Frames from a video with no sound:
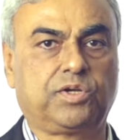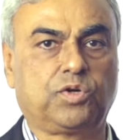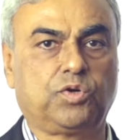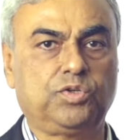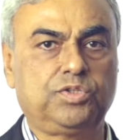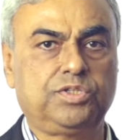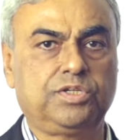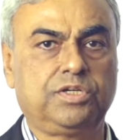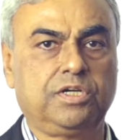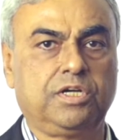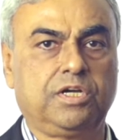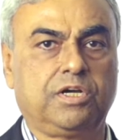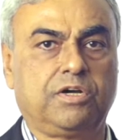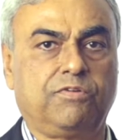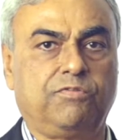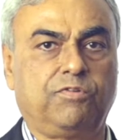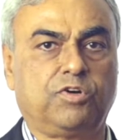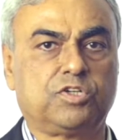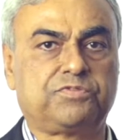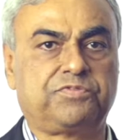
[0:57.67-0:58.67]
growth
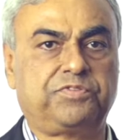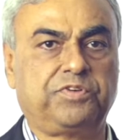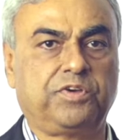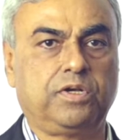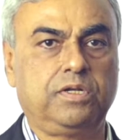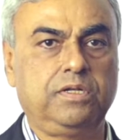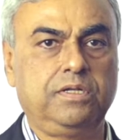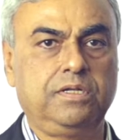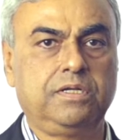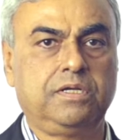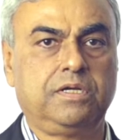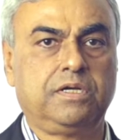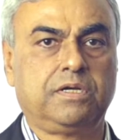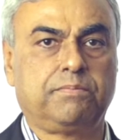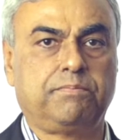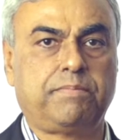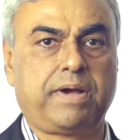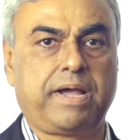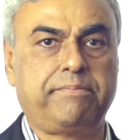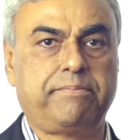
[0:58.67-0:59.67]
was fueled
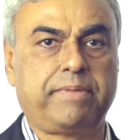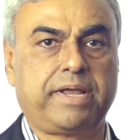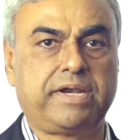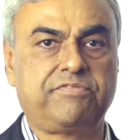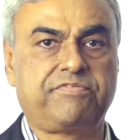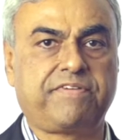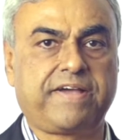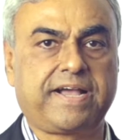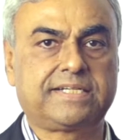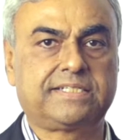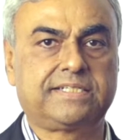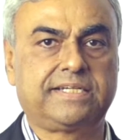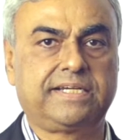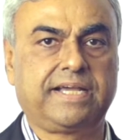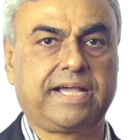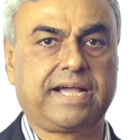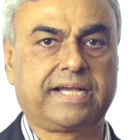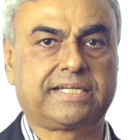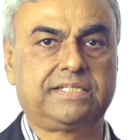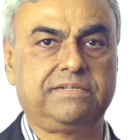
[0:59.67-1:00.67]
by
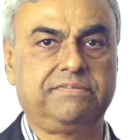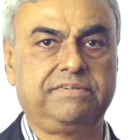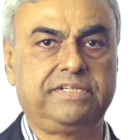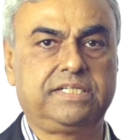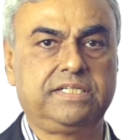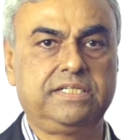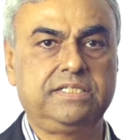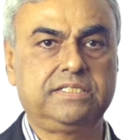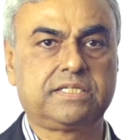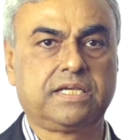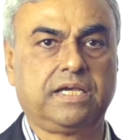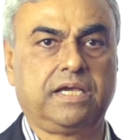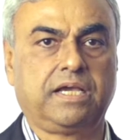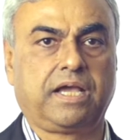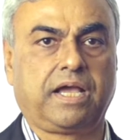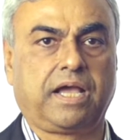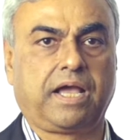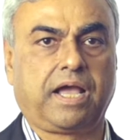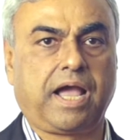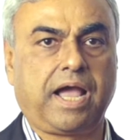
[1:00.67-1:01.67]
manufacturing activities
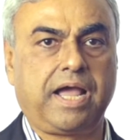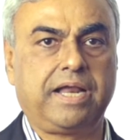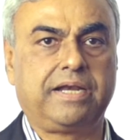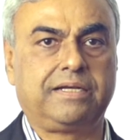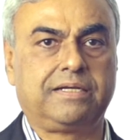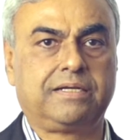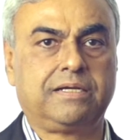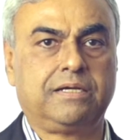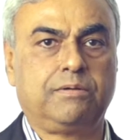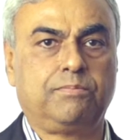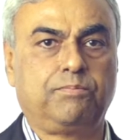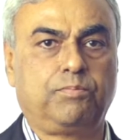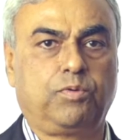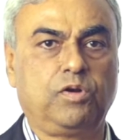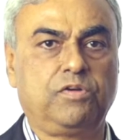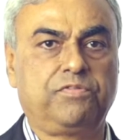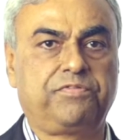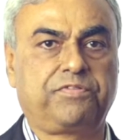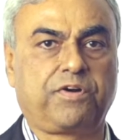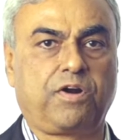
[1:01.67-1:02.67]
and
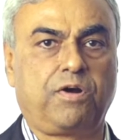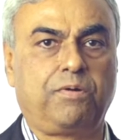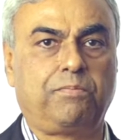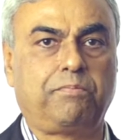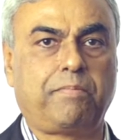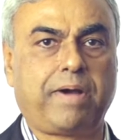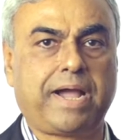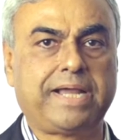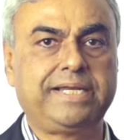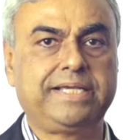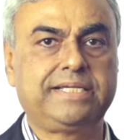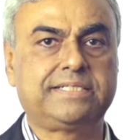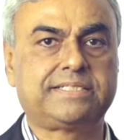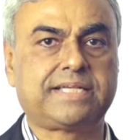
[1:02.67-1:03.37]
pull from mining